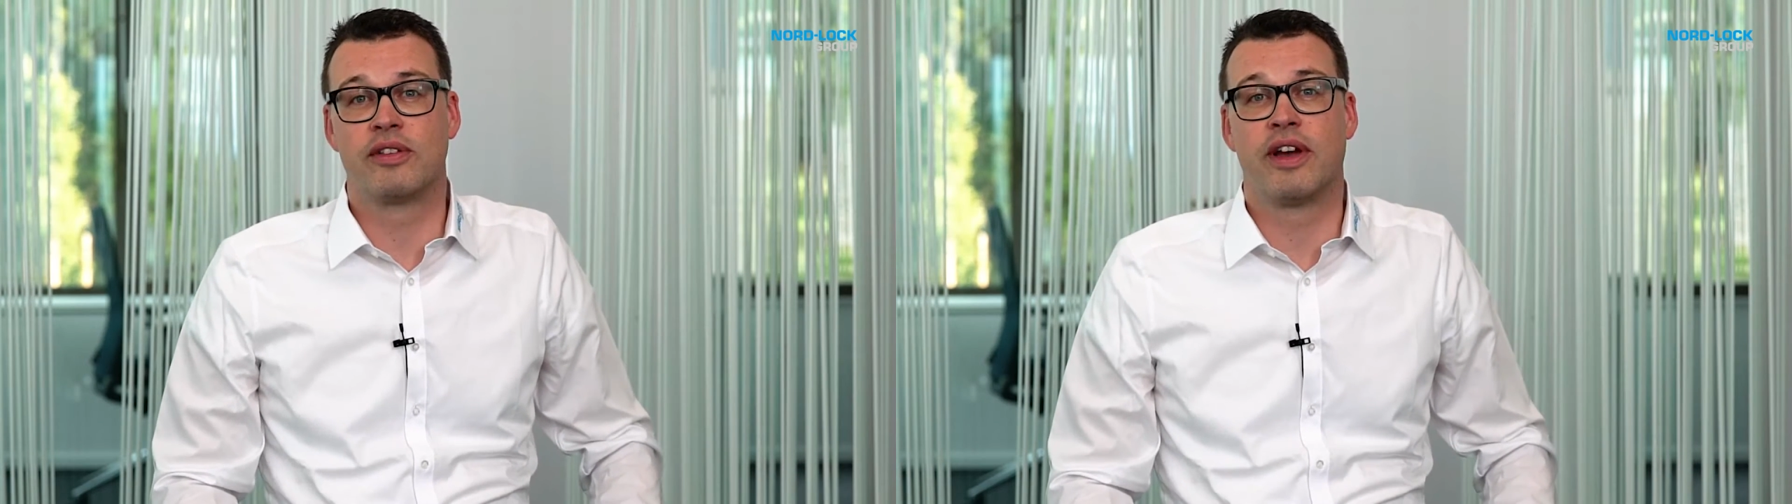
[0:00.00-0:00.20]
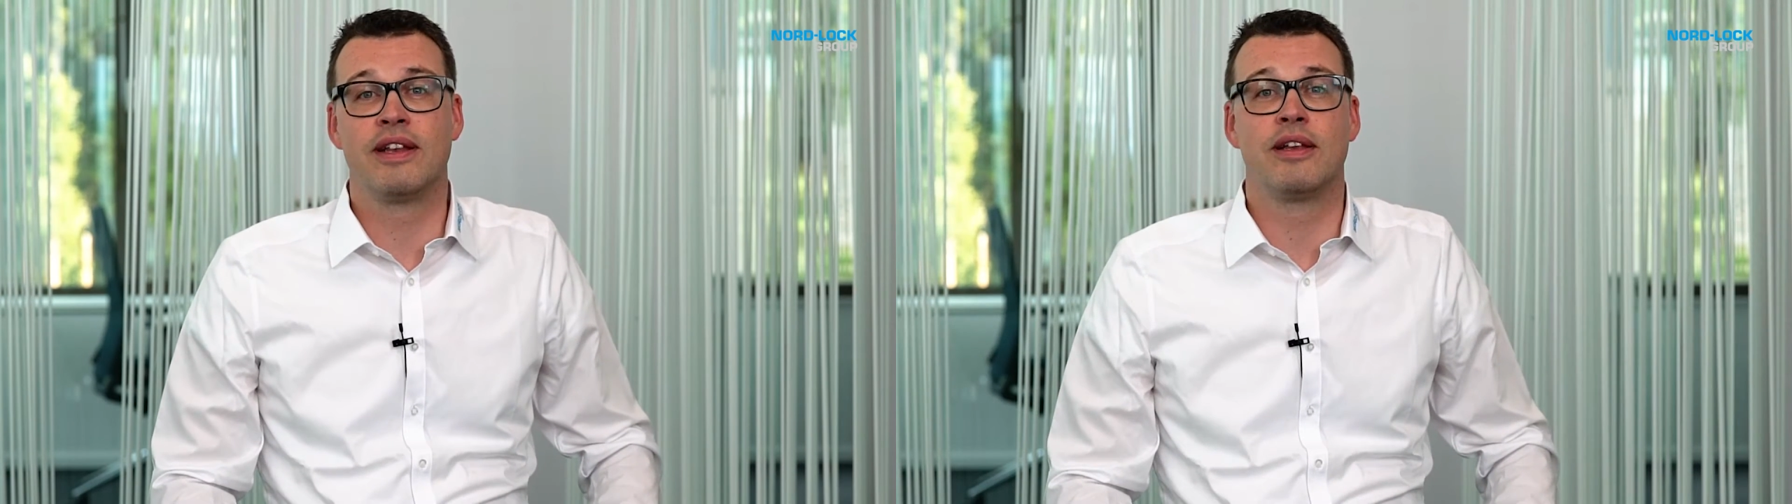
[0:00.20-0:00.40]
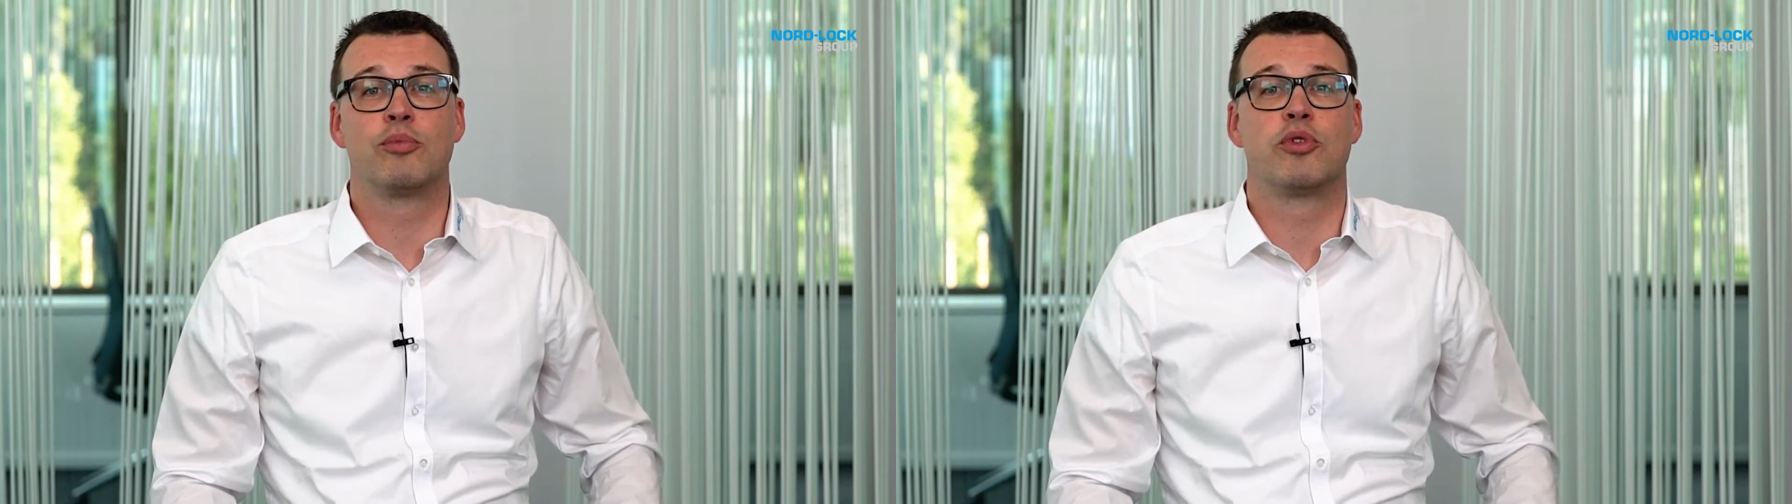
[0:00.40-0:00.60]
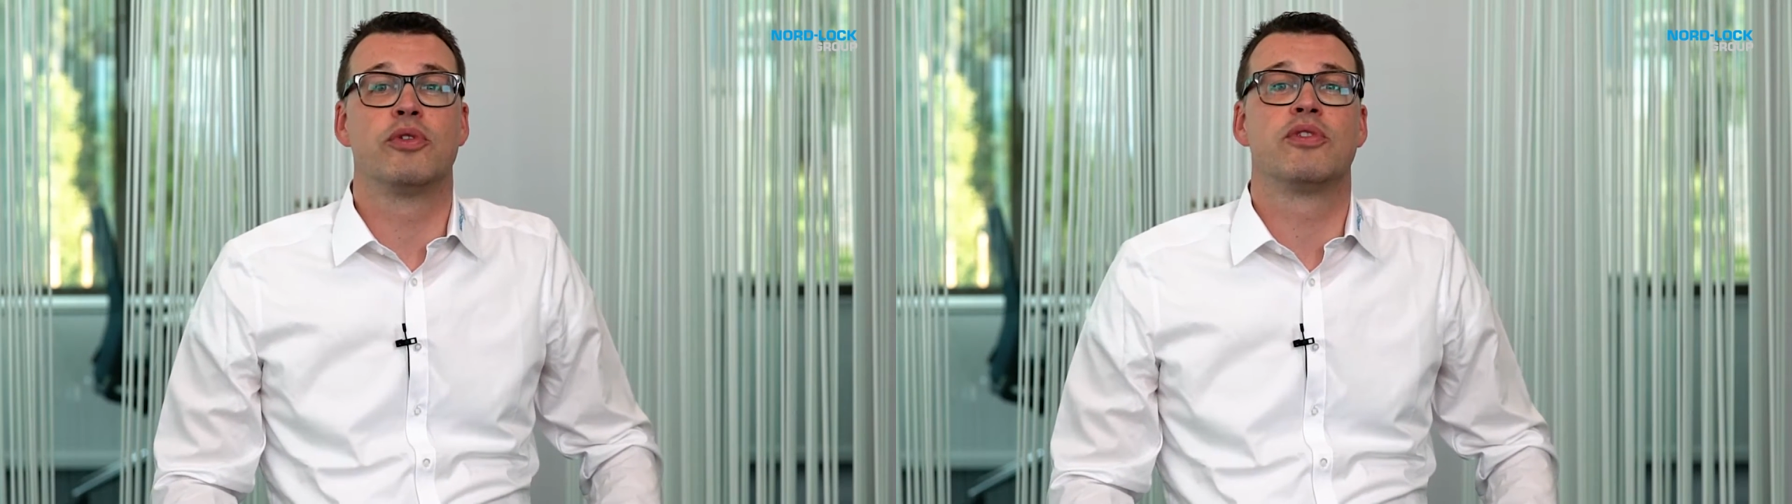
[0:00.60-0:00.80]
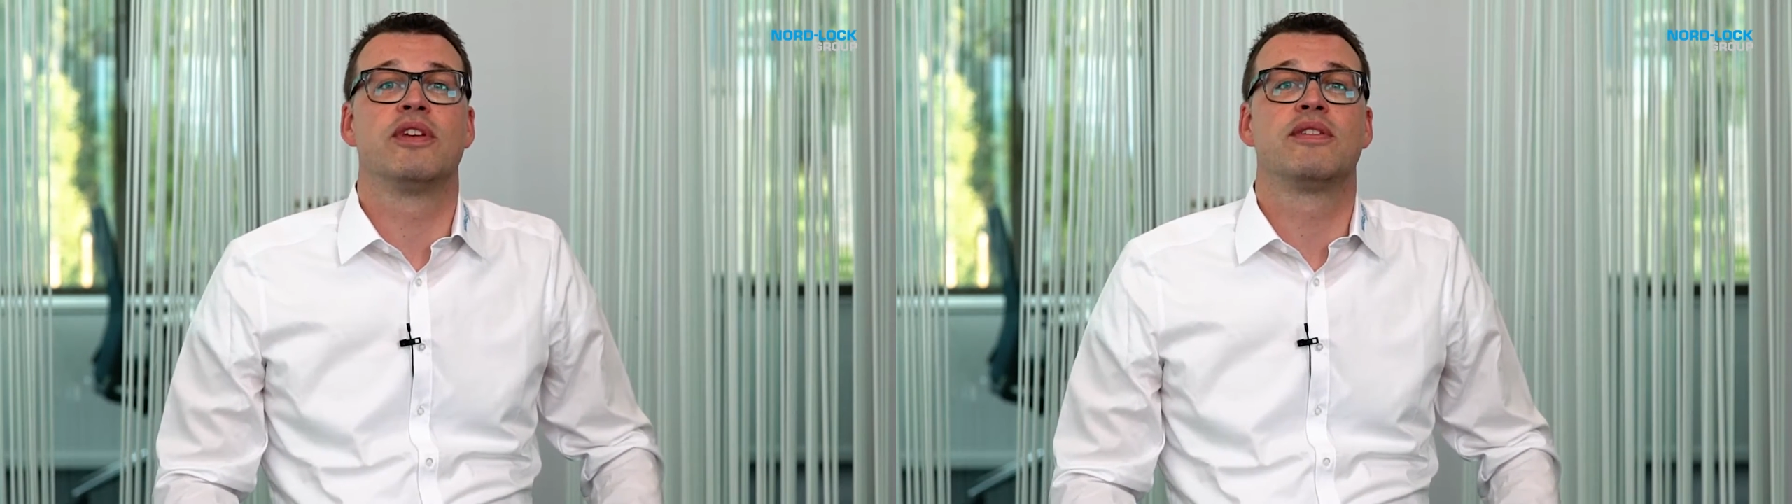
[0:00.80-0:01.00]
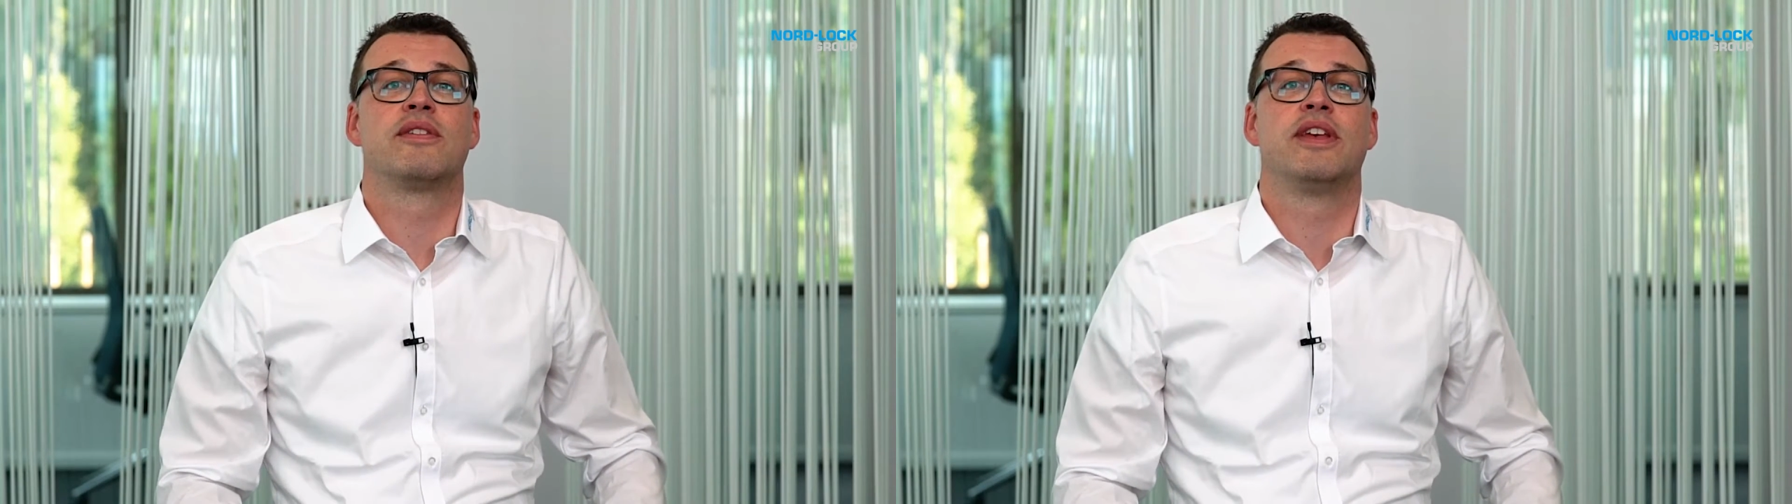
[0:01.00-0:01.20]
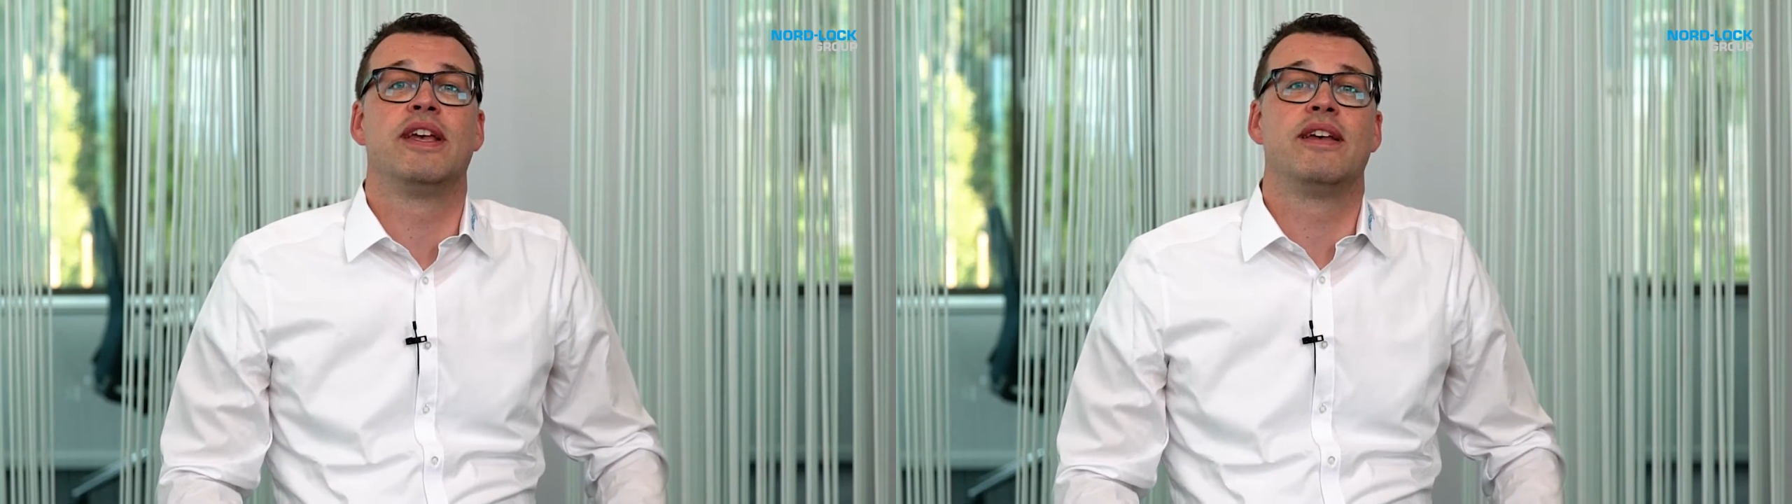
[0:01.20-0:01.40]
tightening process